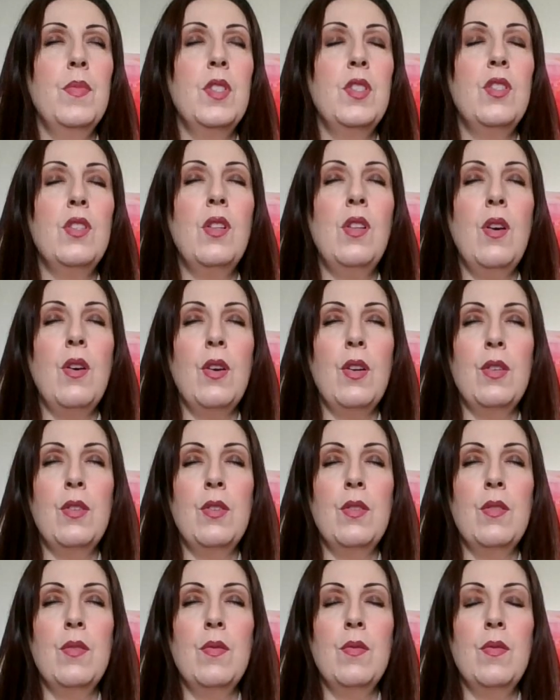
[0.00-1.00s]
to learn
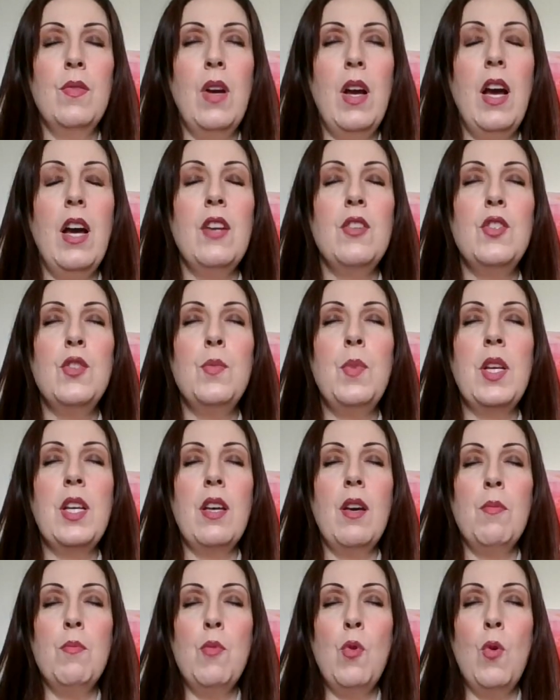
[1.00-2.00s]
how to
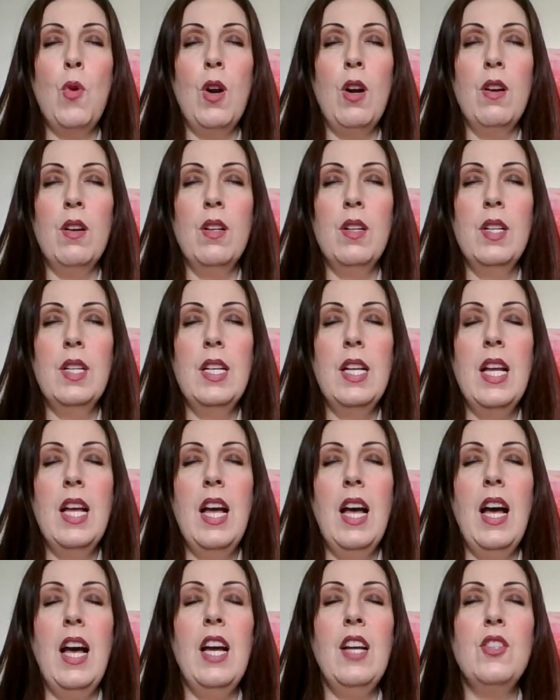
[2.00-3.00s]
become more,
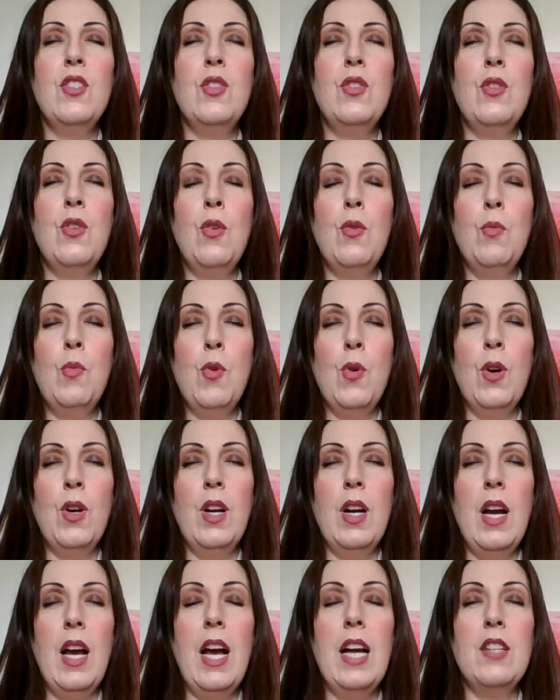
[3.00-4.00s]
how to know more,
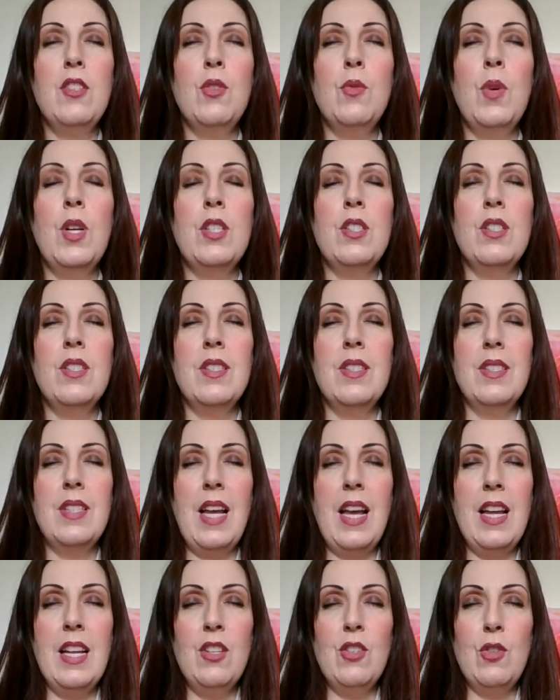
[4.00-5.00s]
how to
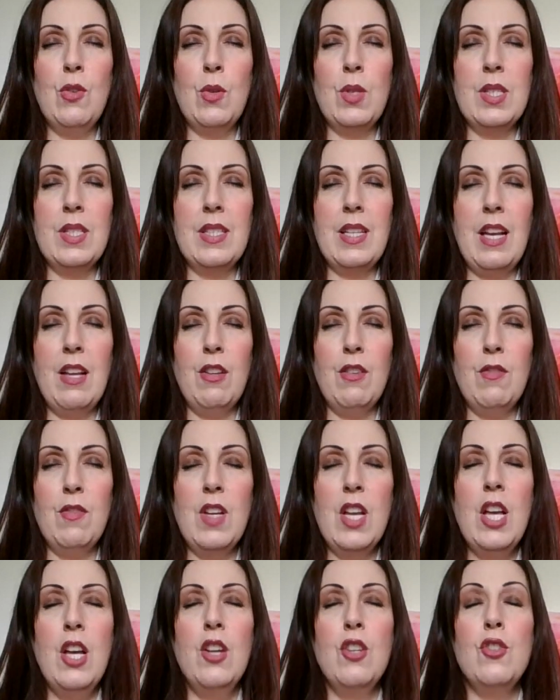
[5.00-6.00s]
understand yourself,
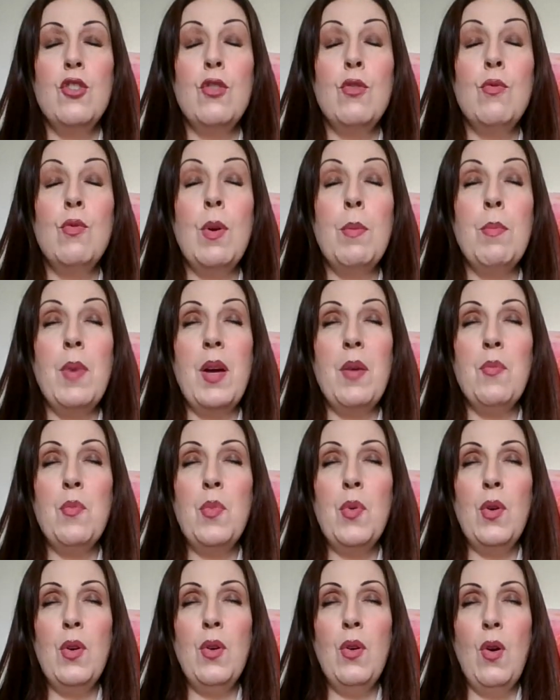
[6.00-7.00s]
to
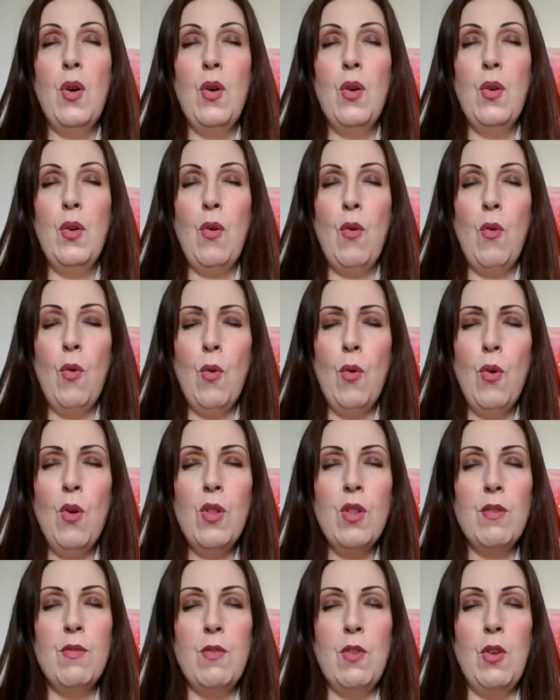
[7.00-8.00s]
remember all
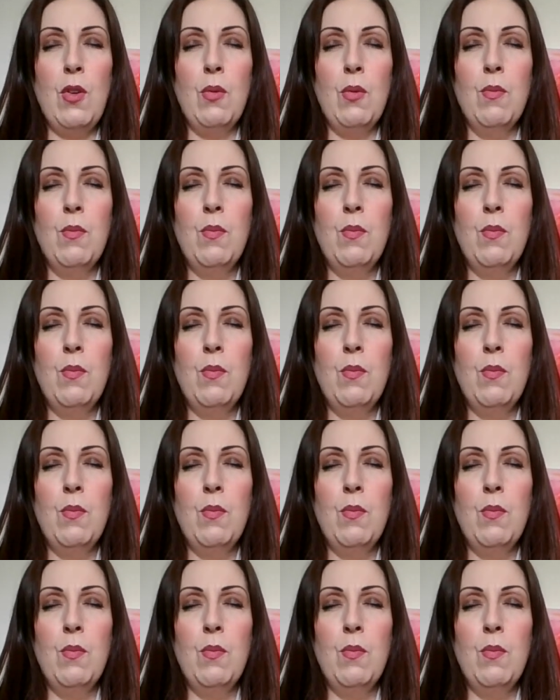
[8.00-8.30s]
of you.